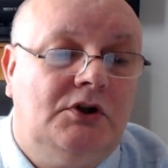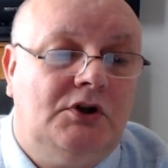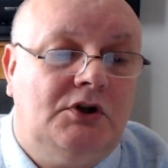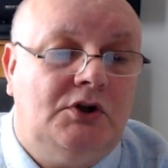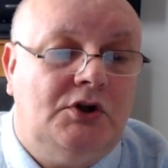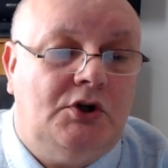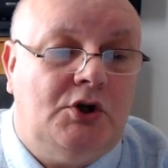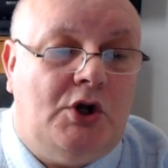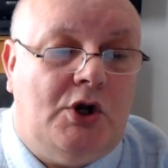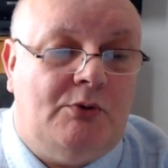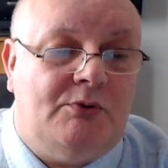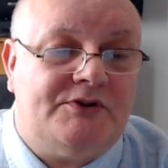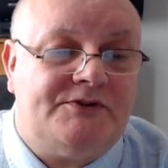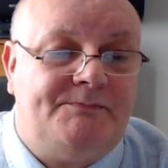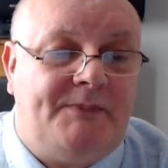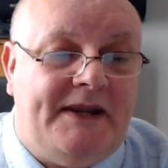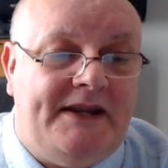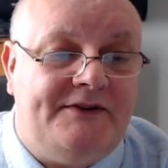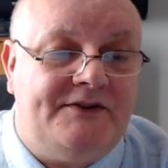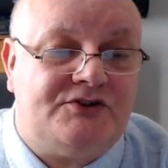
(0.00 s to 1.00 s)
Who has
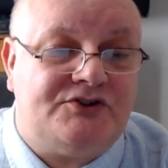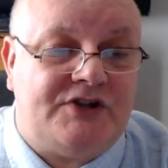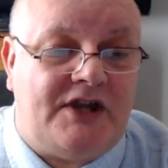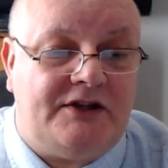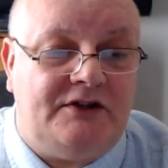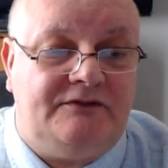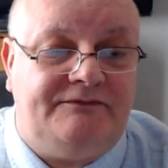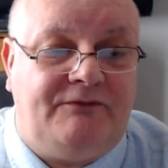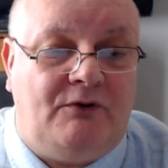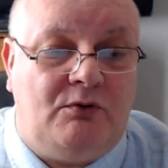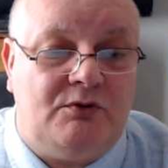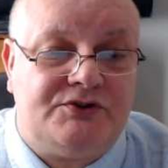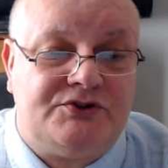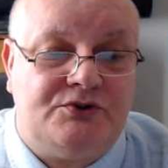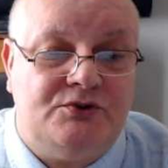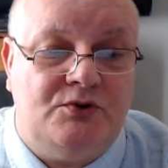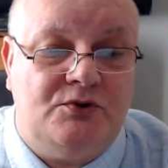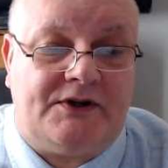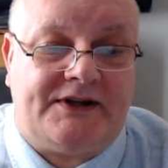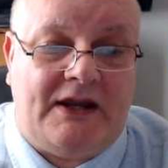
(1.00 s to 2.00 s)
been the Channel 4
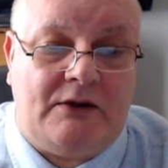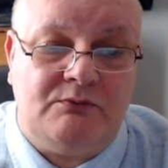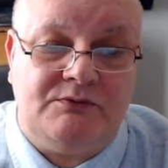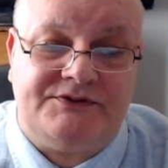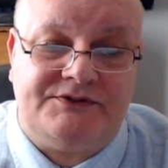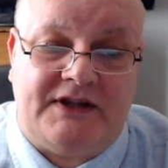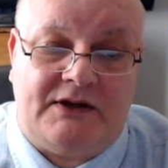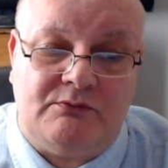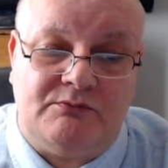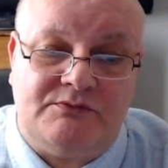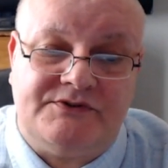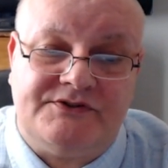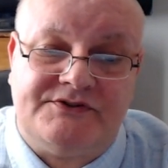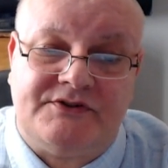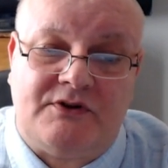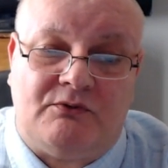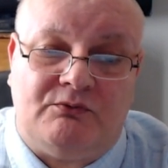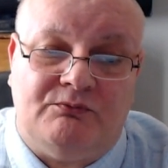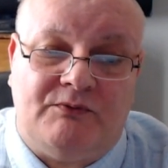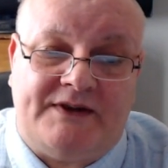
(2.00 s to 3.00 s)
show Countdown's
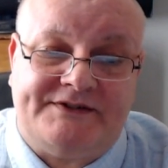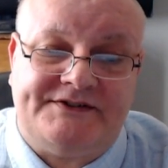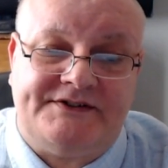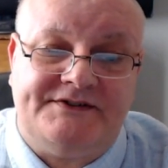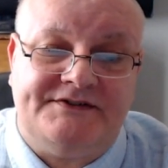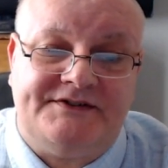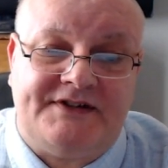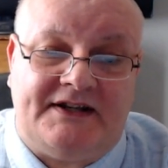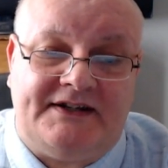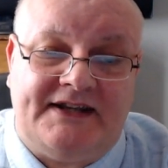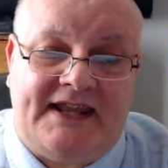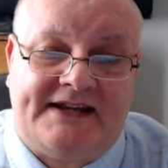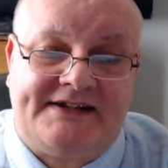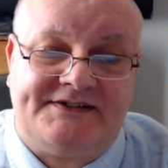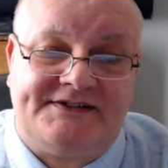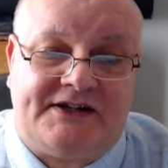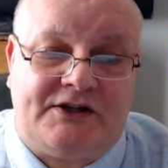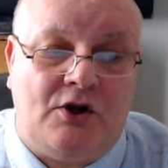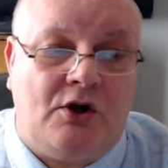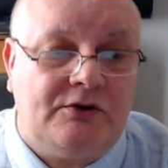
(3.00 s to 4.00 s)
resident
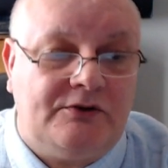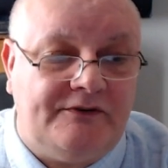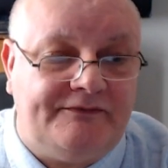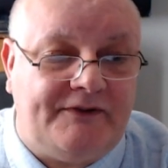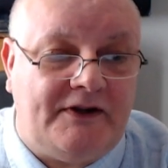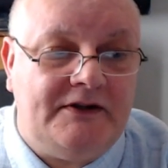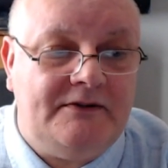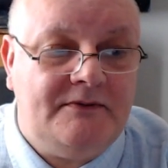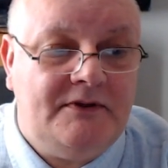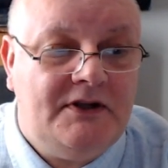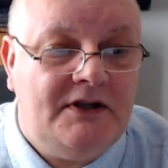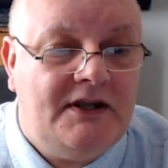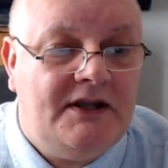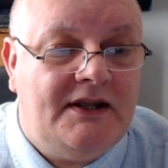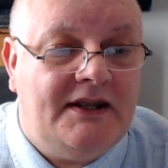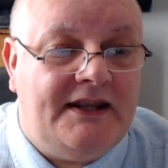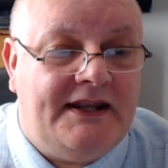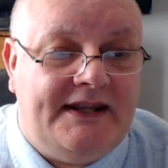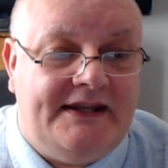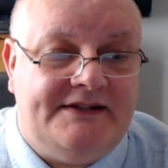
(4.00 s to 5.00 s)
lexicographer
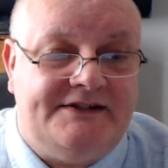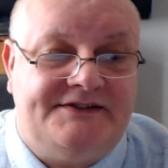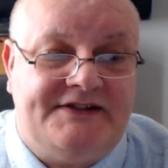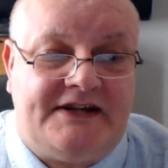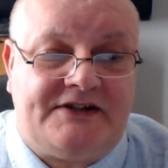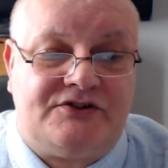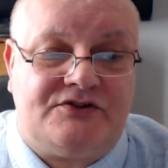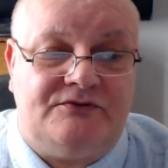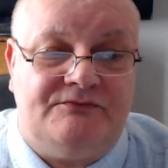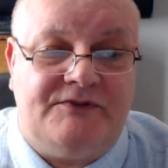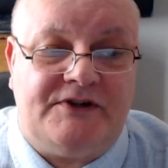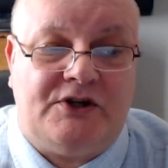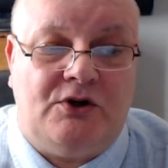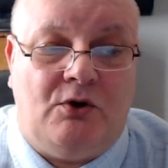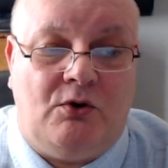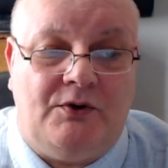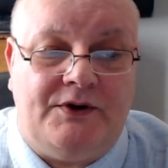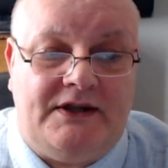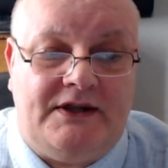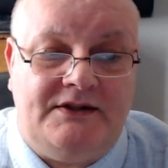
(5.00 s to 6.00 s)
in Dictionary
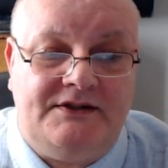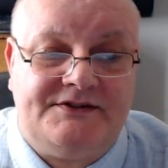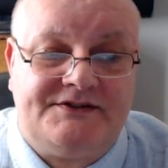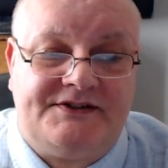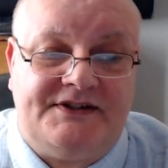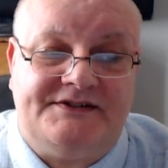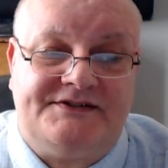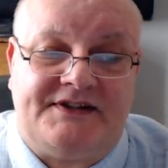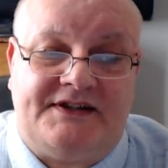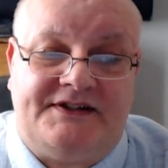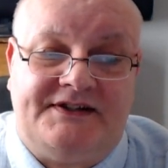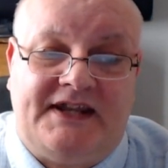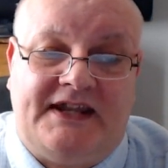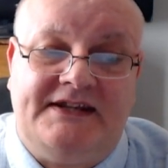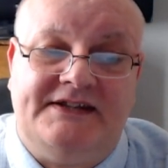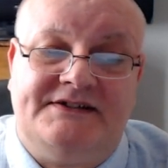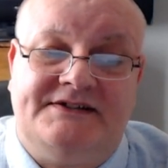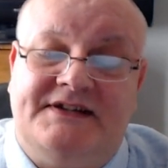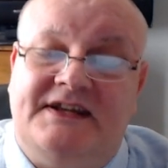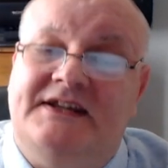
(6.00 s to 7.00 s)
Corner since
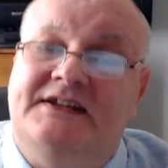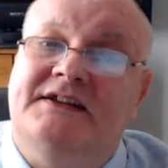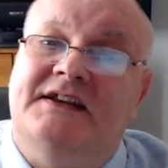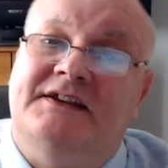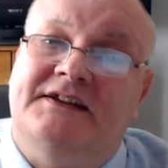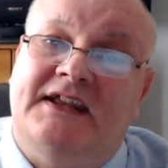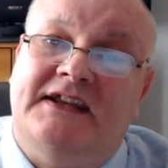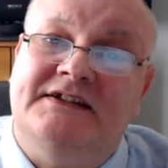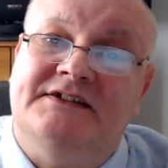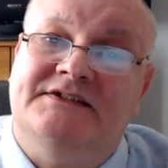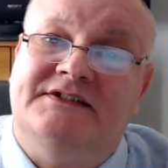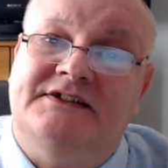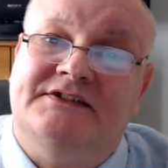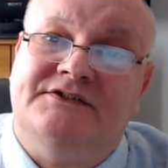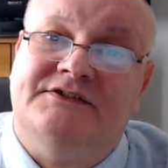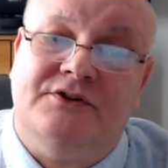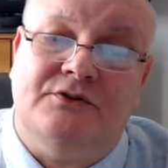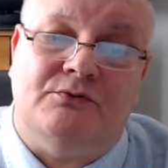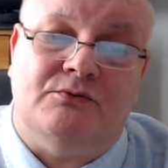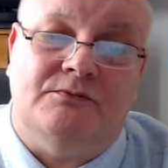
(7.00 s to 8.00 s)

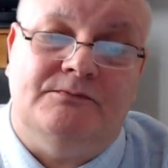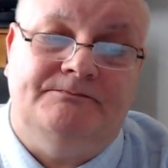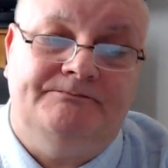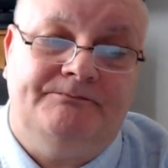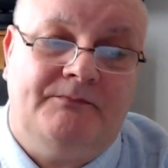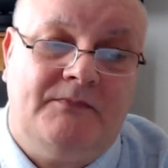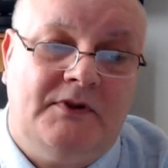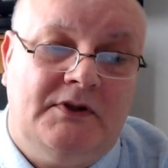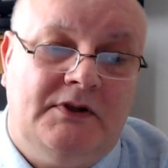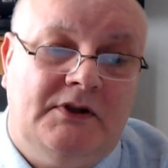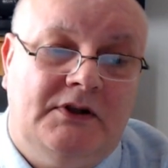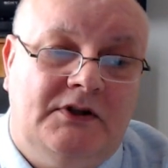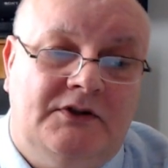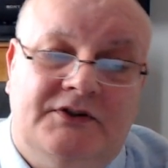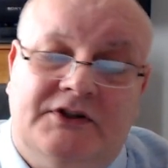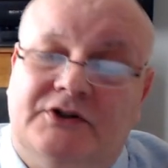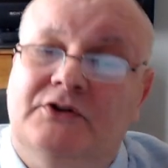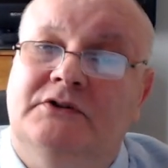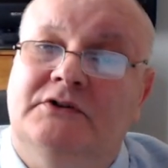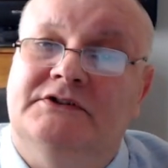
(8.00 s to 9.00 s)
1992? The
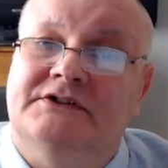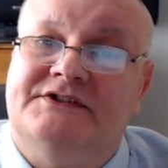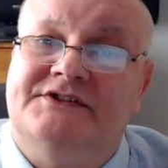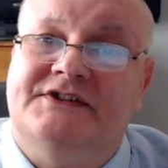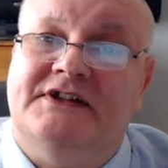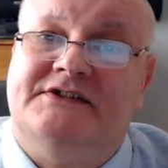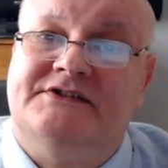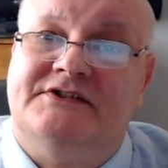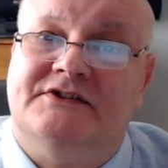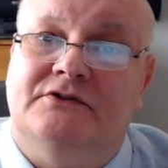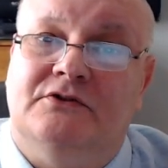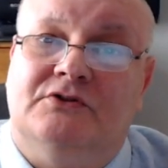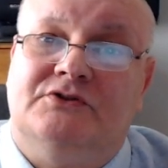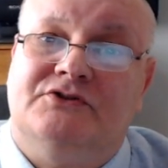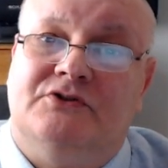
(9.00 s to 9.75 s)
girl that sits and looks up the